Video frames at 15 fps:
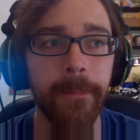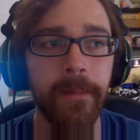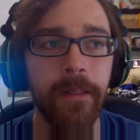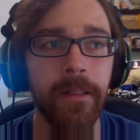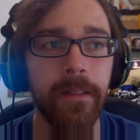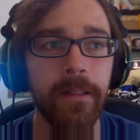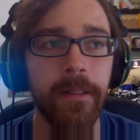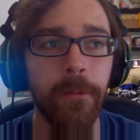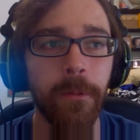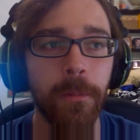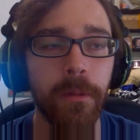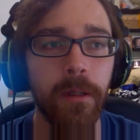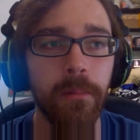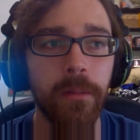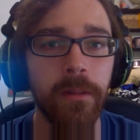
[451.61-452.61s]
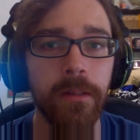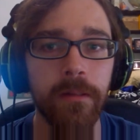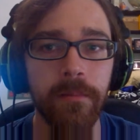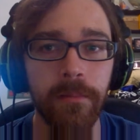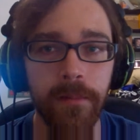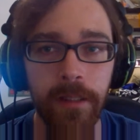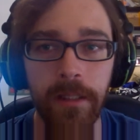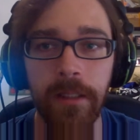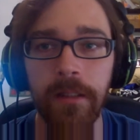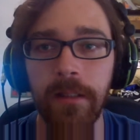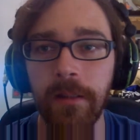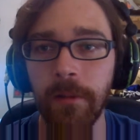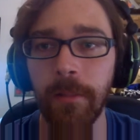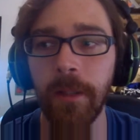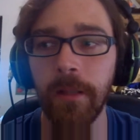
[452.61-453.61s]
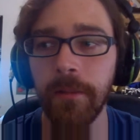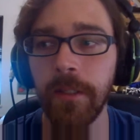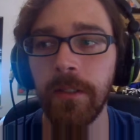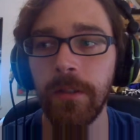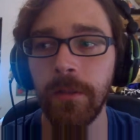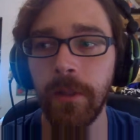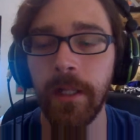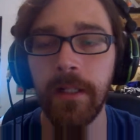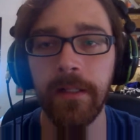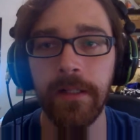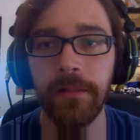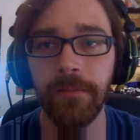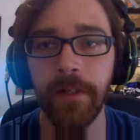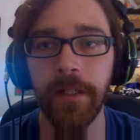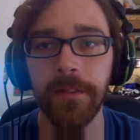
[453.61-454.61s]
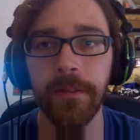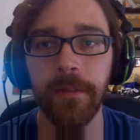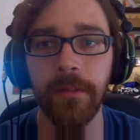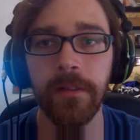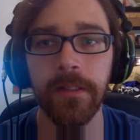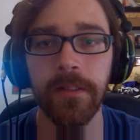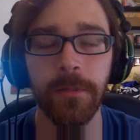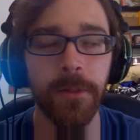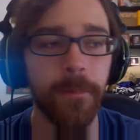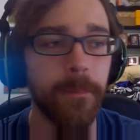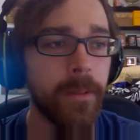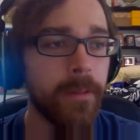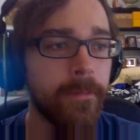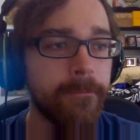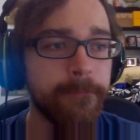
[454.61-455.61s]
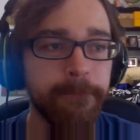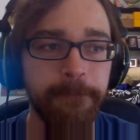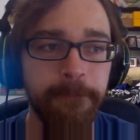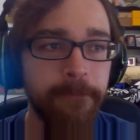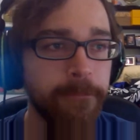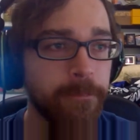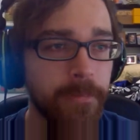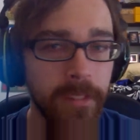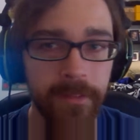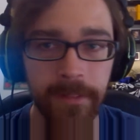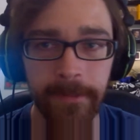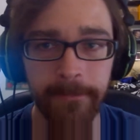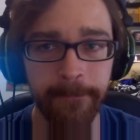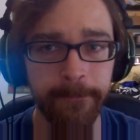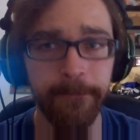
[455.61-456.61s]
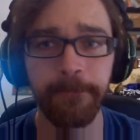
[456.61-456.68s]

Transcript: and it would probably do editing faster than this one, but that's it.